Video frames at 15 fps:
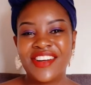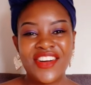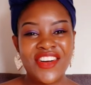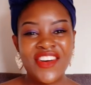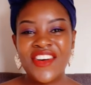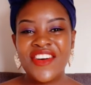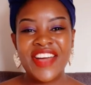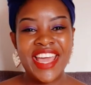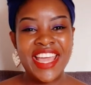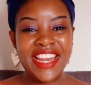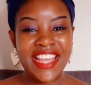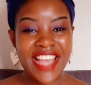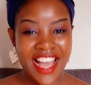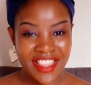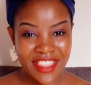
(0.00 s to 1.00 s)
or
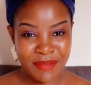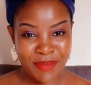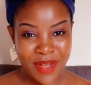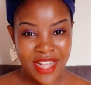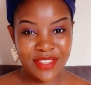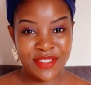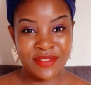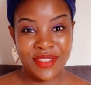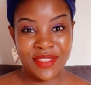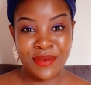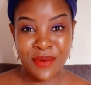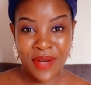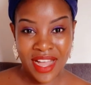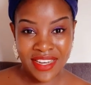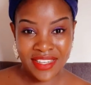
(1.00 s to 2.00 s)
any other part of the
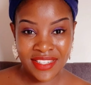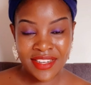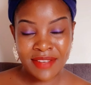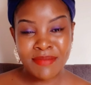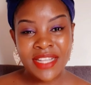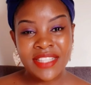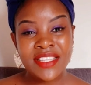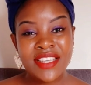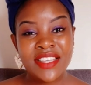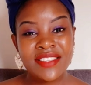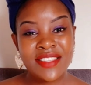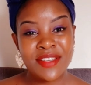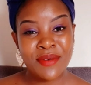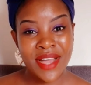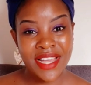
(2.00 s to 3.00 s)
world, but he's
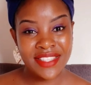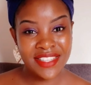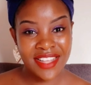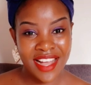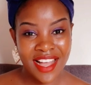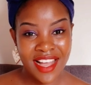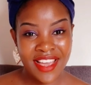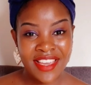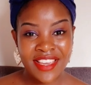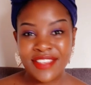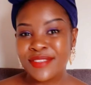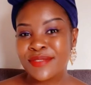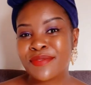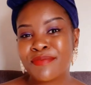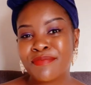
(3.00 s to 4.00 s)
the white guy,
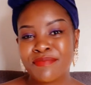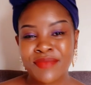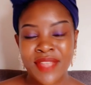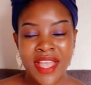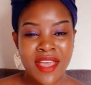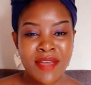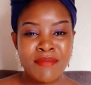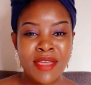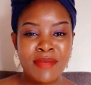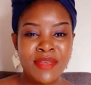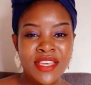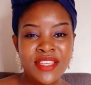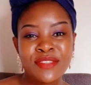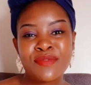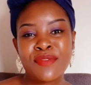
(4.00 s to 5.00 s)
he's maybe
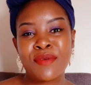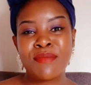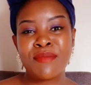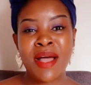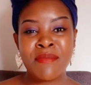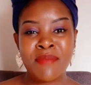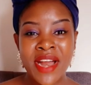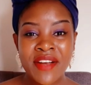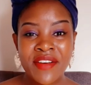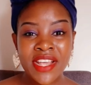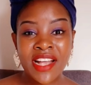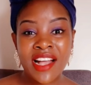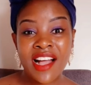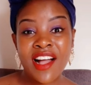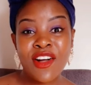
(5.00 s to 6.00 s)
he's from
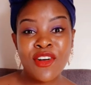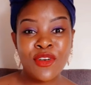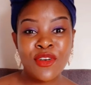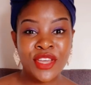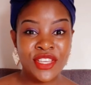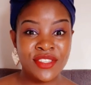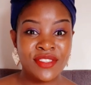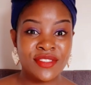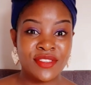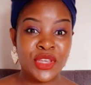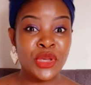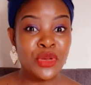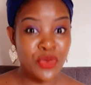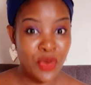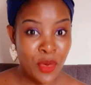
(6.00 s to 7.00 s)
America or he's
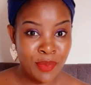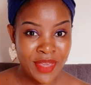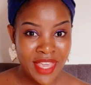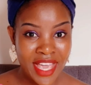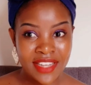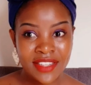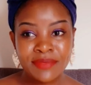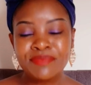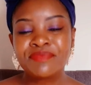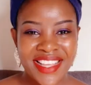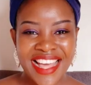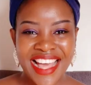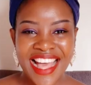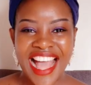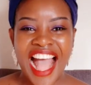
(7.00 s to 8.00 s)
European.
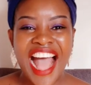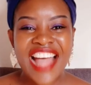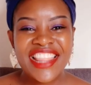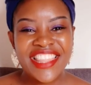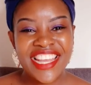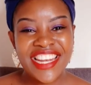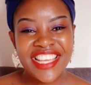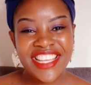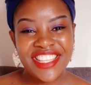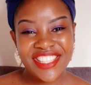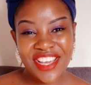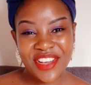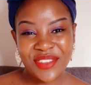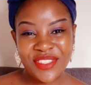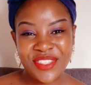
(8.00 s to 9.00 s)
And then he
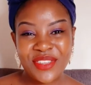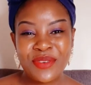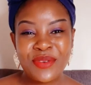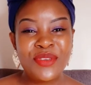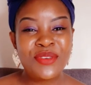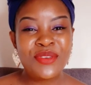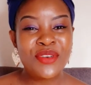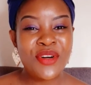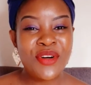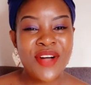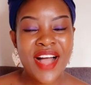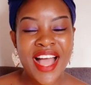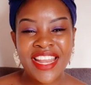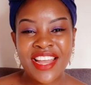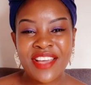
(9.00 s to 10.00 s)
tells you, you know,
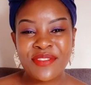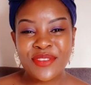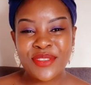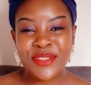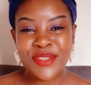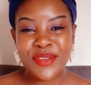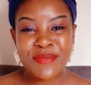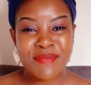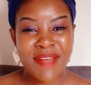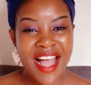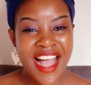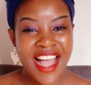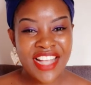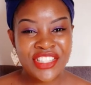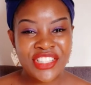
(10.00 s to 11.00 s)
I love you so
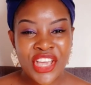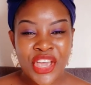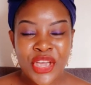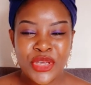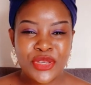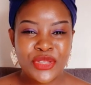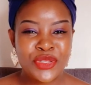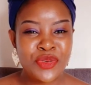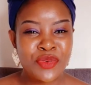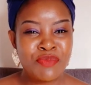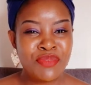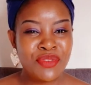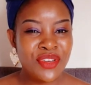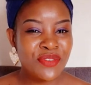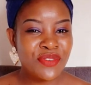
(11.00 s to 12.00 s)
much, you're so
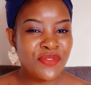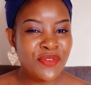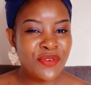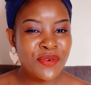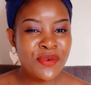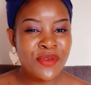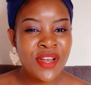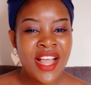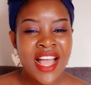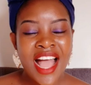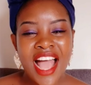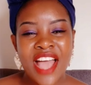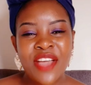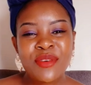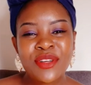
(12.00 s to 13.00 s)
beautiful,
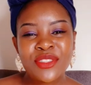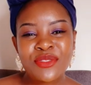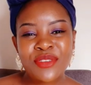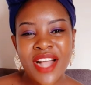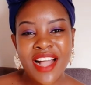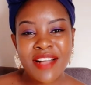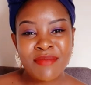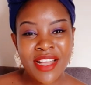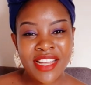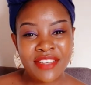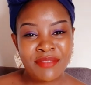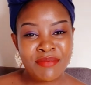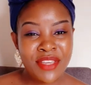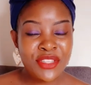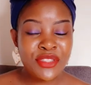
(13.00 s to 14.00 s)
I want to come
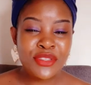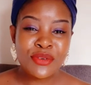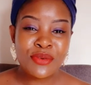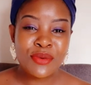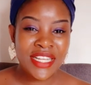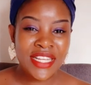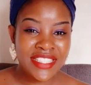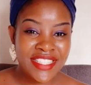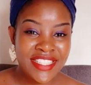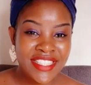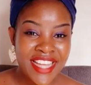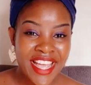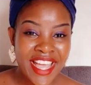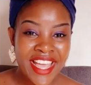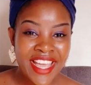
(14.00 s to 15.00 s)
and meet you one
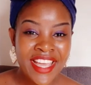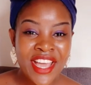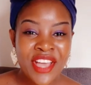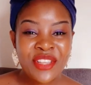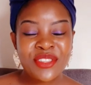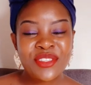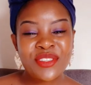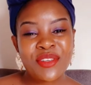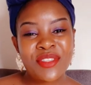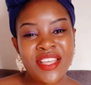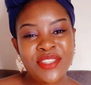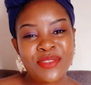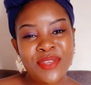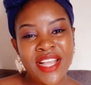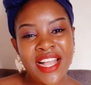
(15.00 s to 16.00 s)
day so
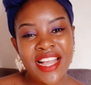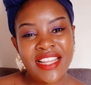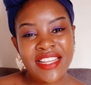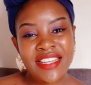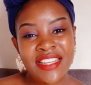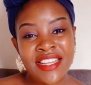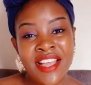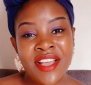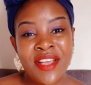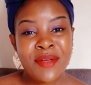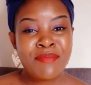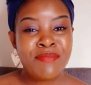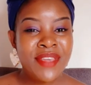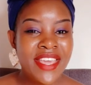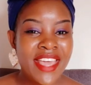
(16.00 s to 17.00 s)
that we can
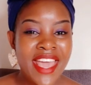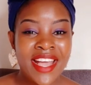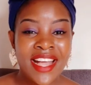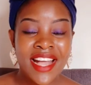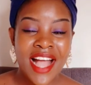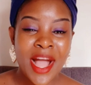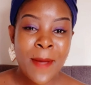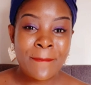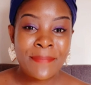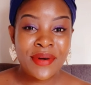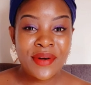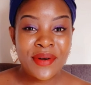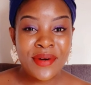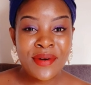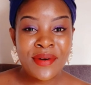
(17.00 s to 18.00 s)
be a
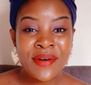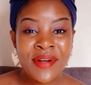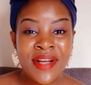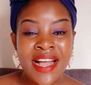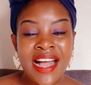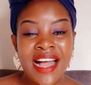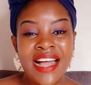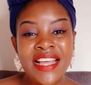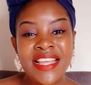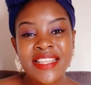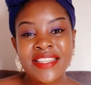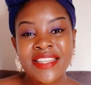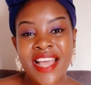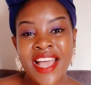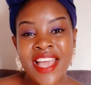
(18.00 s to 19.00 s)
couple.
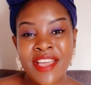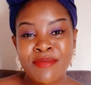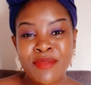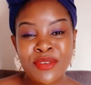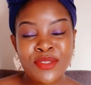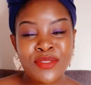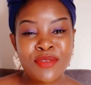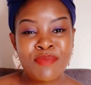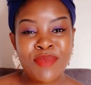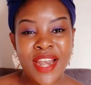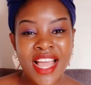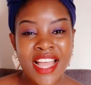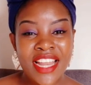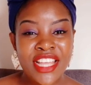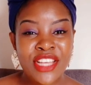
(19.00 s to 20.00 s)
And I am also
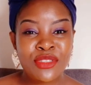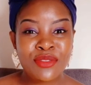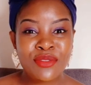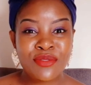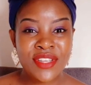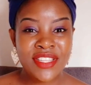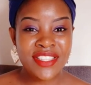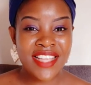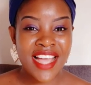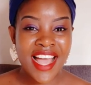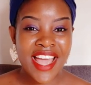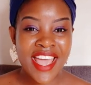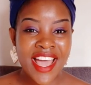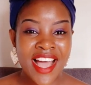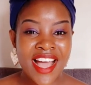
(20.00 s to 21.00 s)
planning to
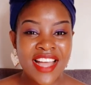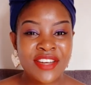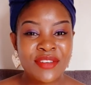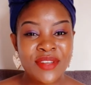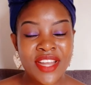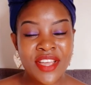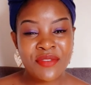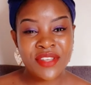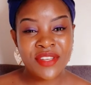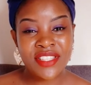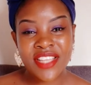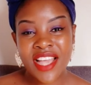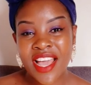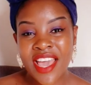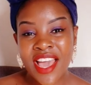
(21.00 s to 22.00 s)
retire, and when I
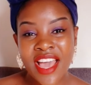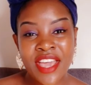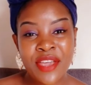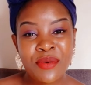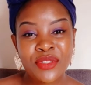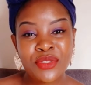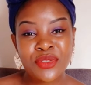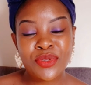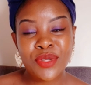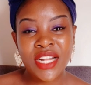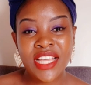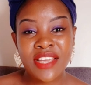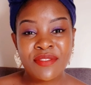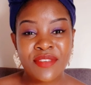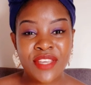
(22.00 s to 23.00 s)
retire, I want to
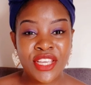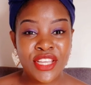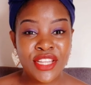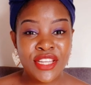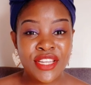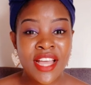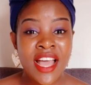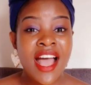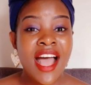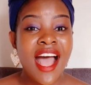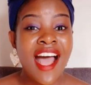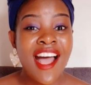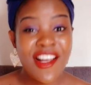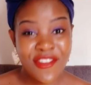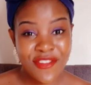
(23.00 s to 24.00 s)
live in
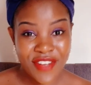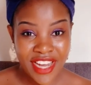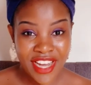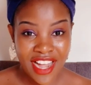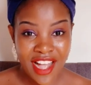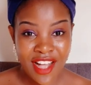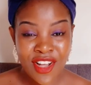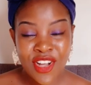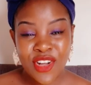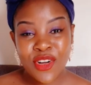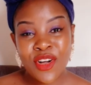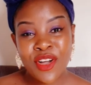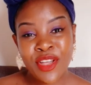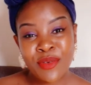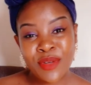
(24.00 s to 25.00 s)
Africa
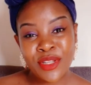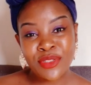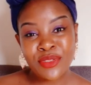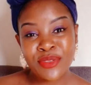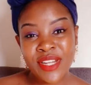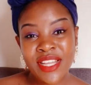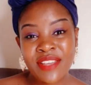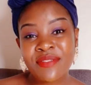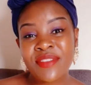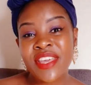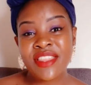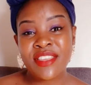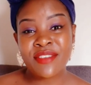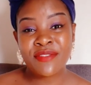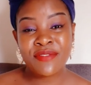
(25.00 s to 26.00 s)
or I want to live
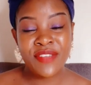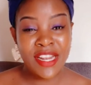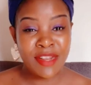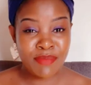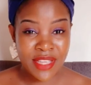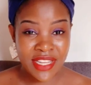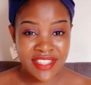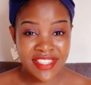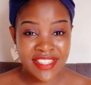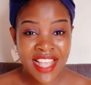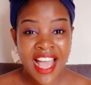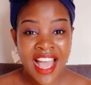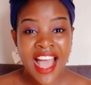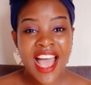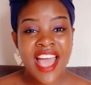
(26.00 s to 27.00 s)
in the Philippines.
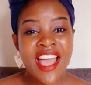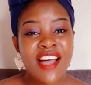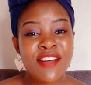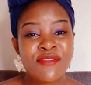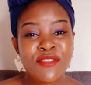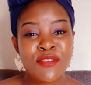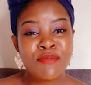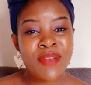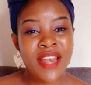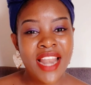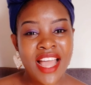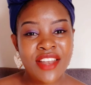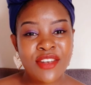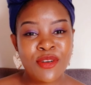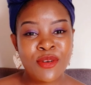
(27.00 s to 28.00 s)
I have no
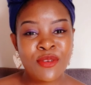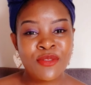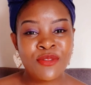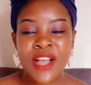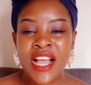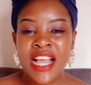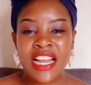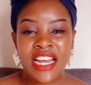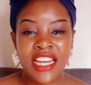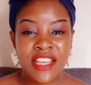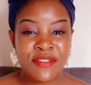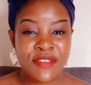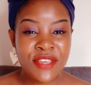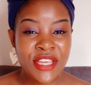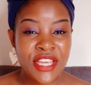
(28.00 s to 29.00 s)
plan of
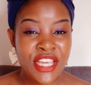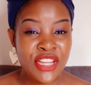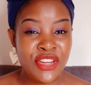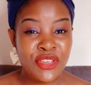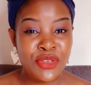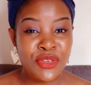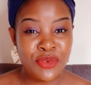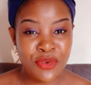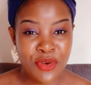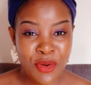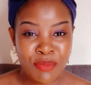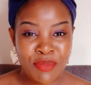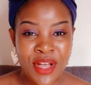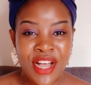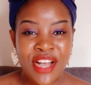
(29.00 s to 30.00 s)
living in
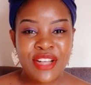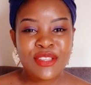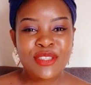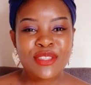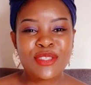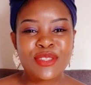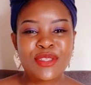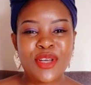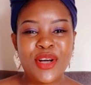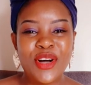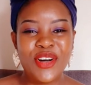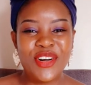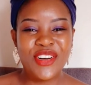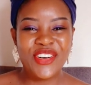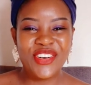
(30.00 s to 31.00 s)
Europe
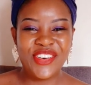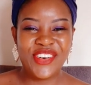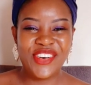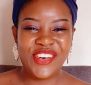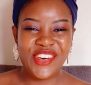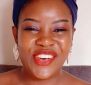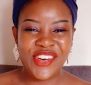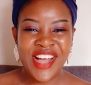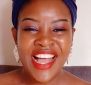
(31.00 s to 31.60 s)
so